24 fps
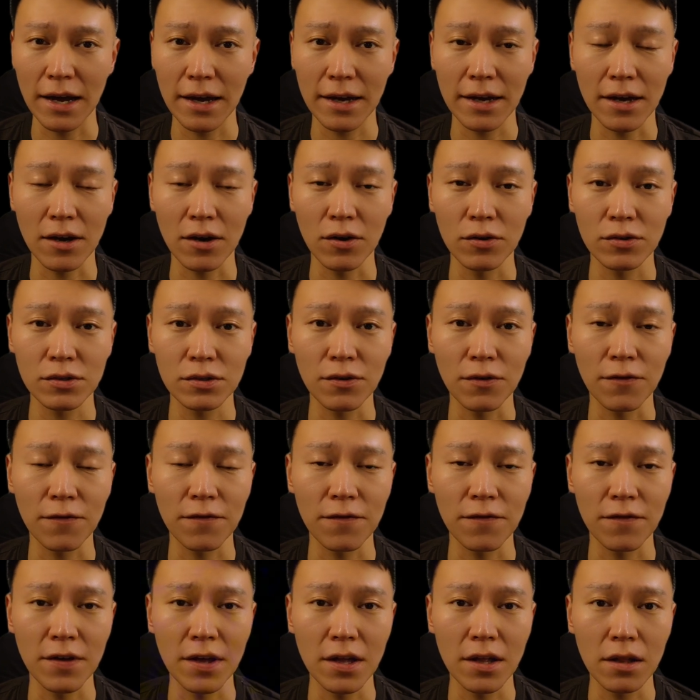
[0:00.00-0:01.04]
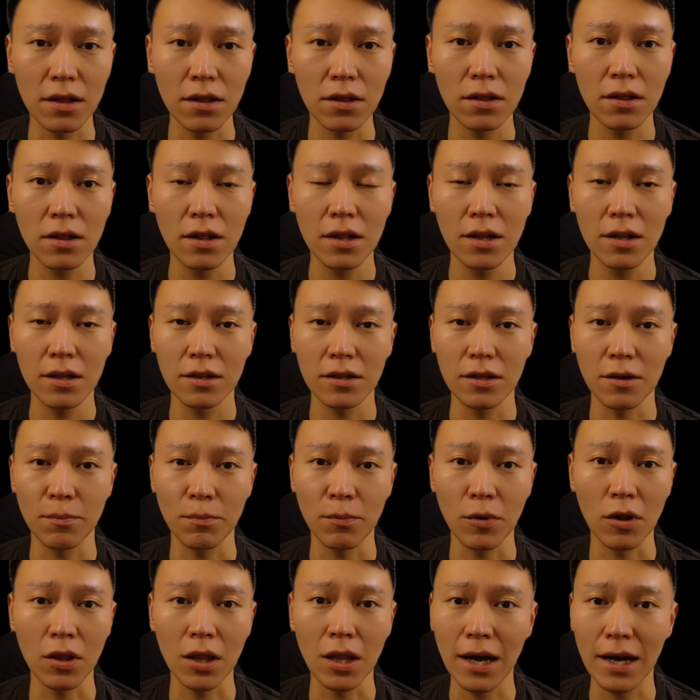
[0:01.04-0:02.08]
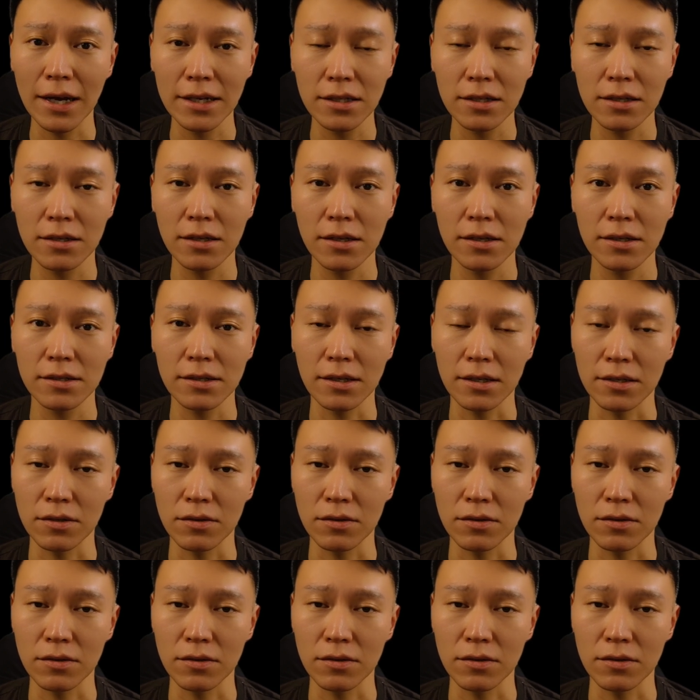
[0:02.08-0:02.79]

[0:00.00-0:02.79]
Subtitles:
I can also feel the politeness